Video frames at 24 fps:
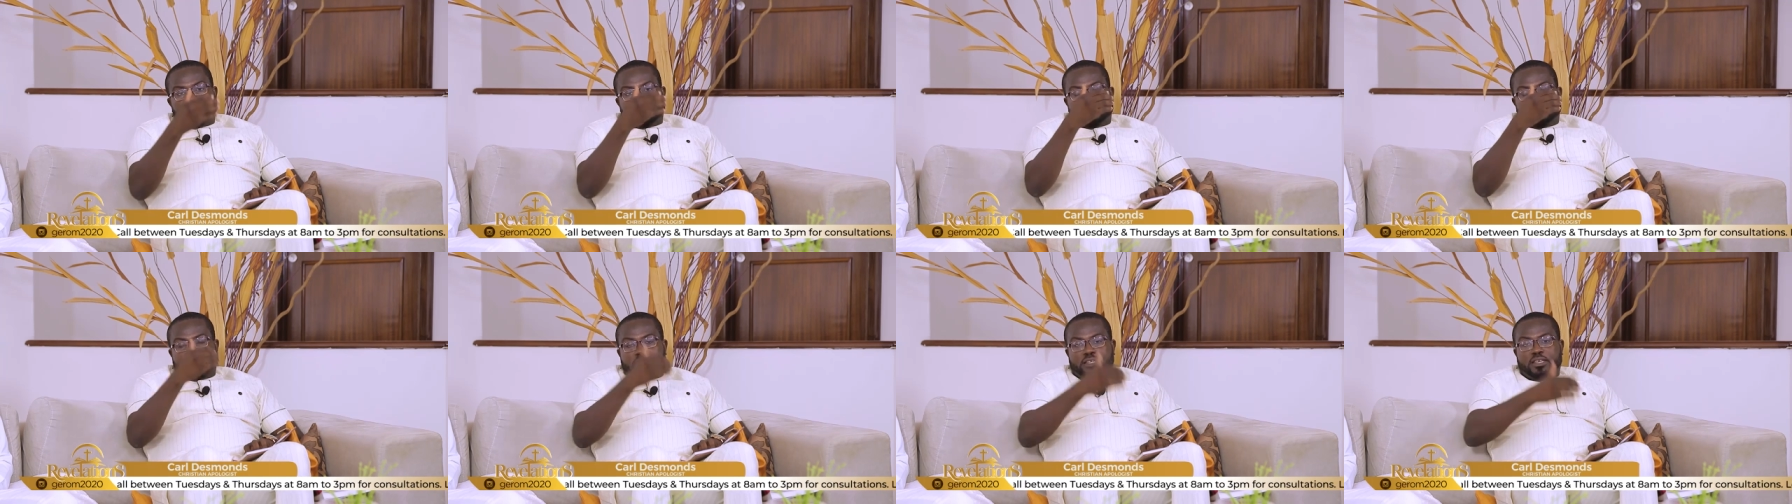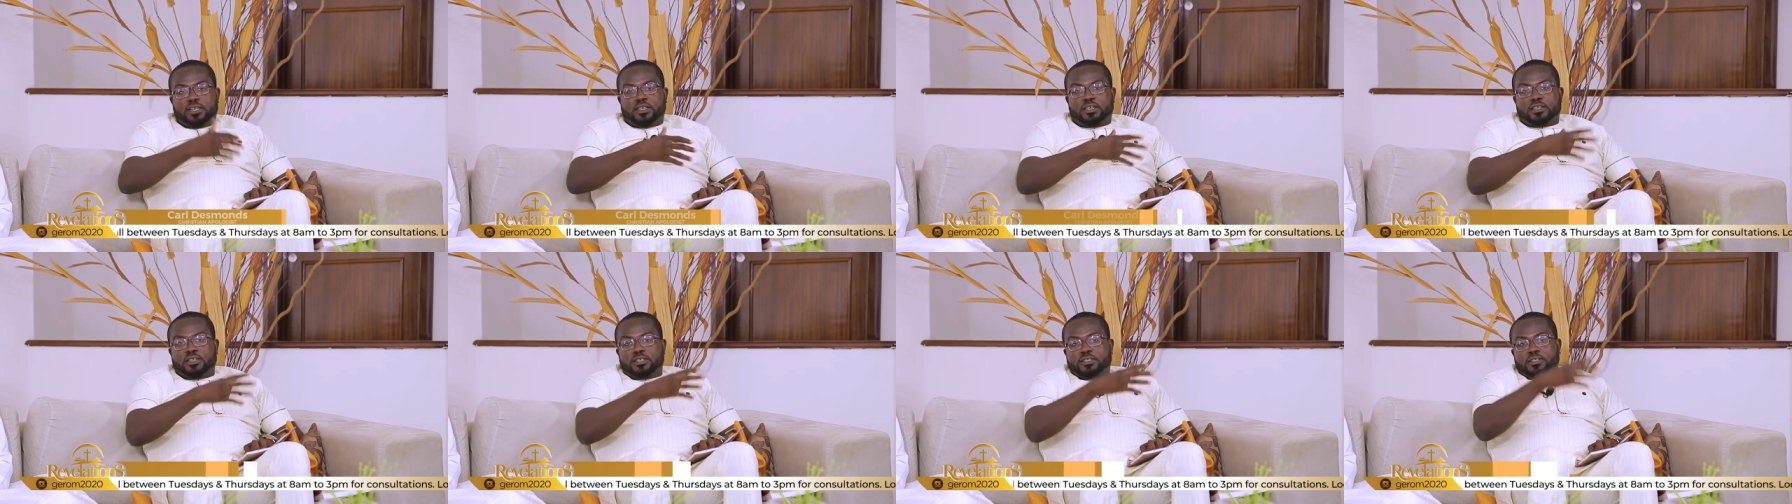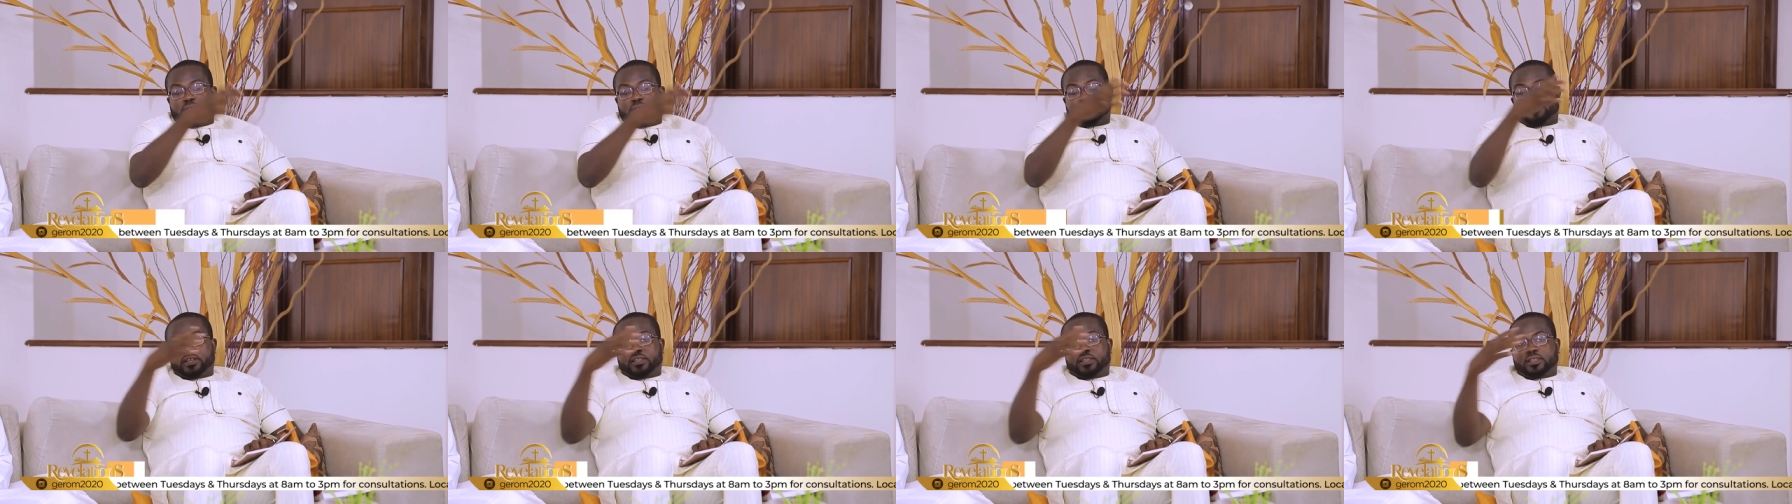see
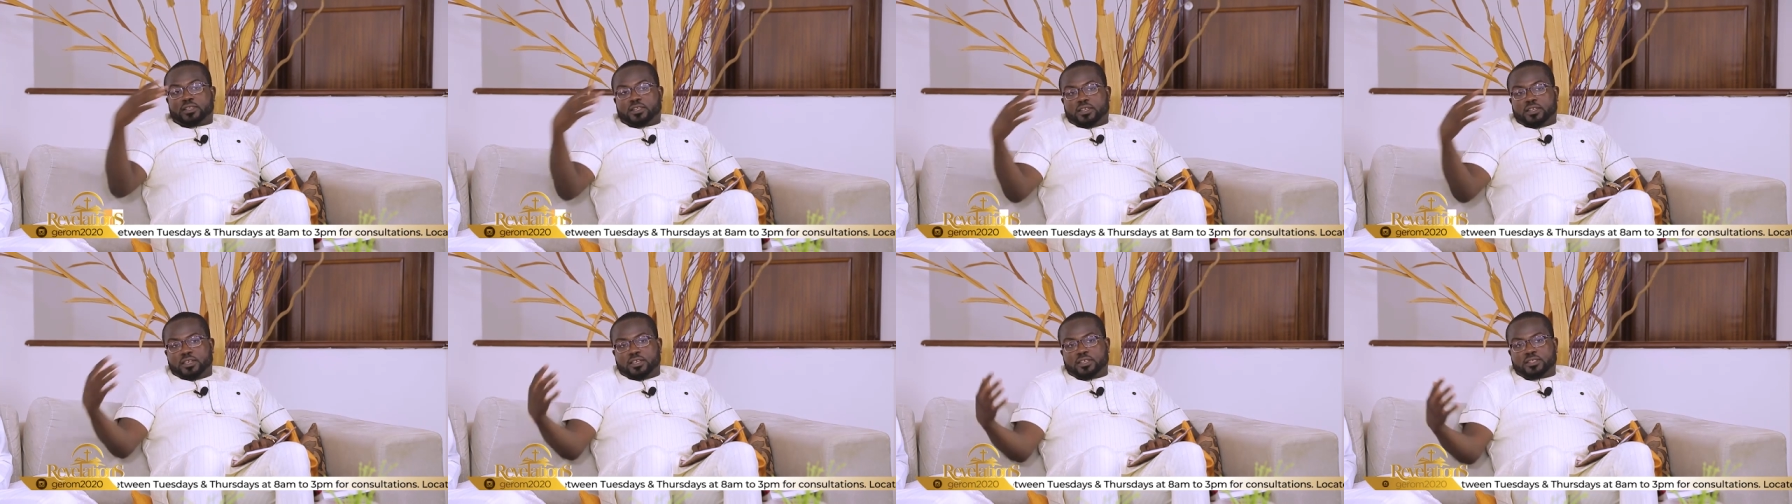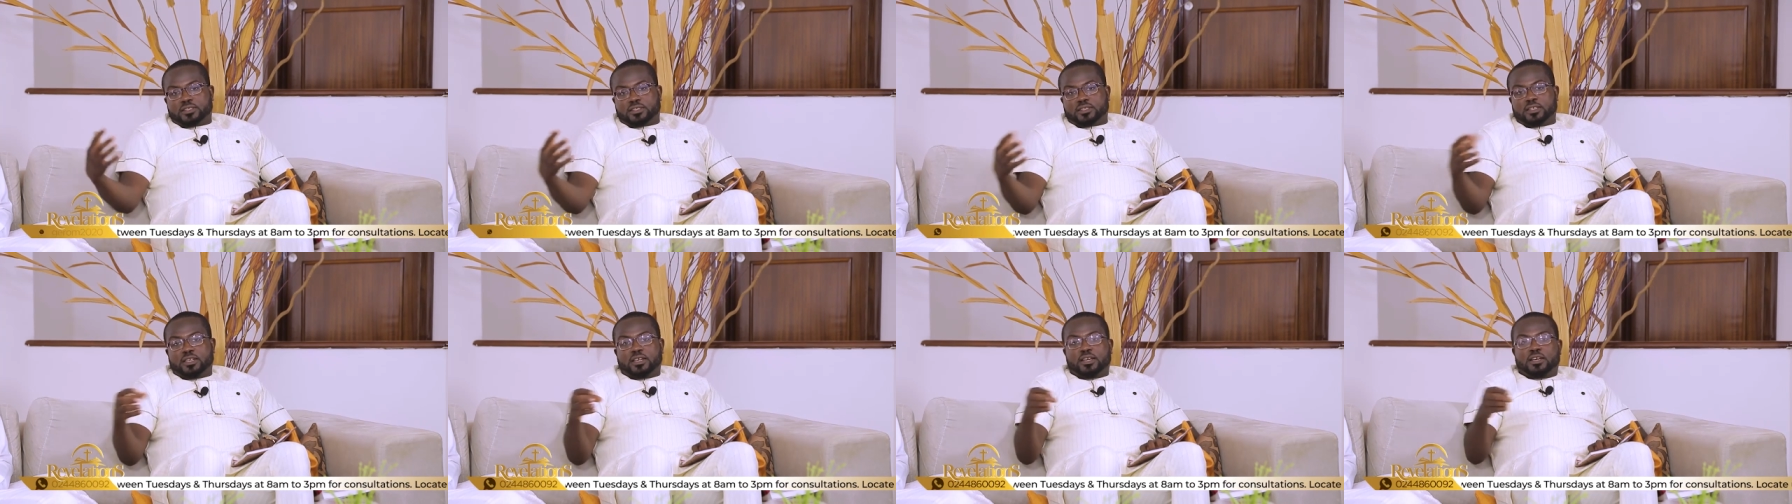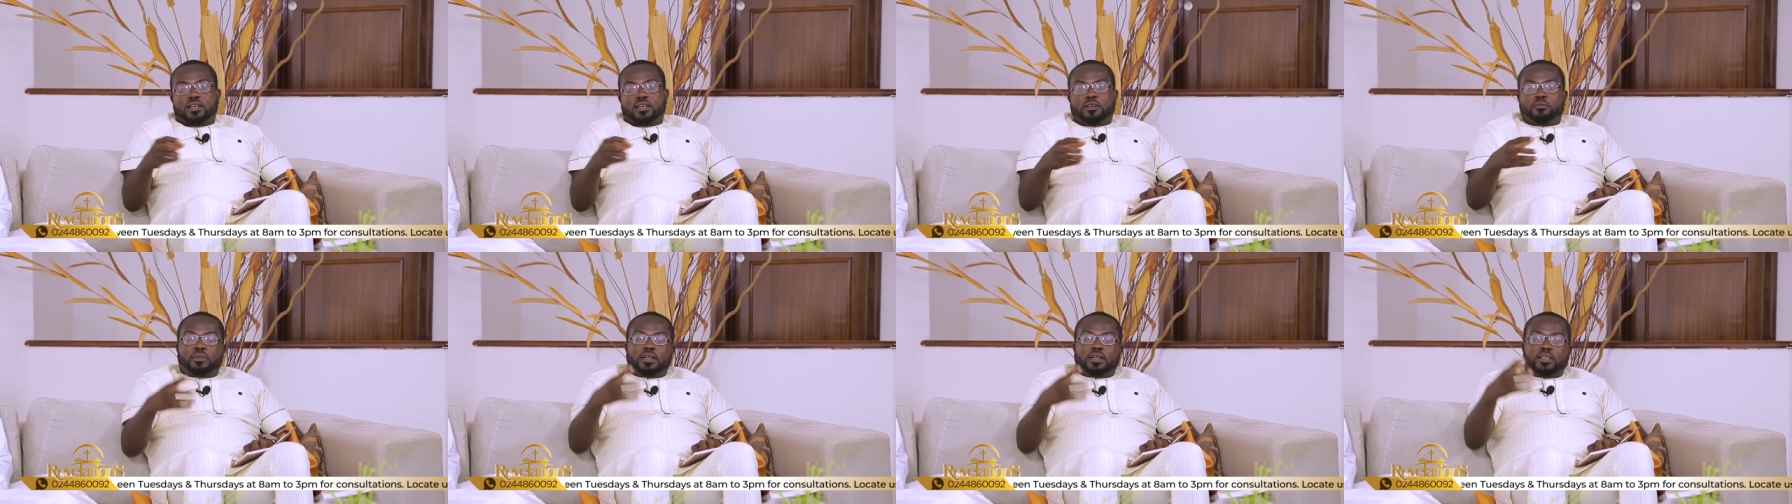different things
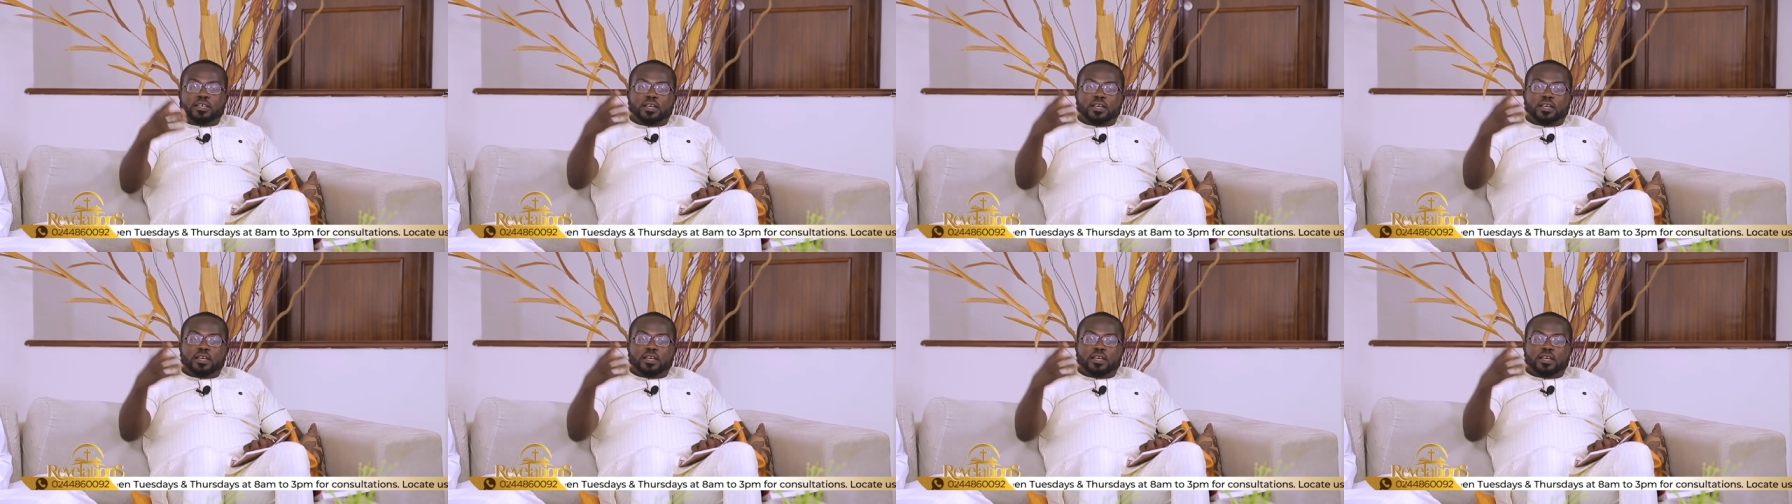but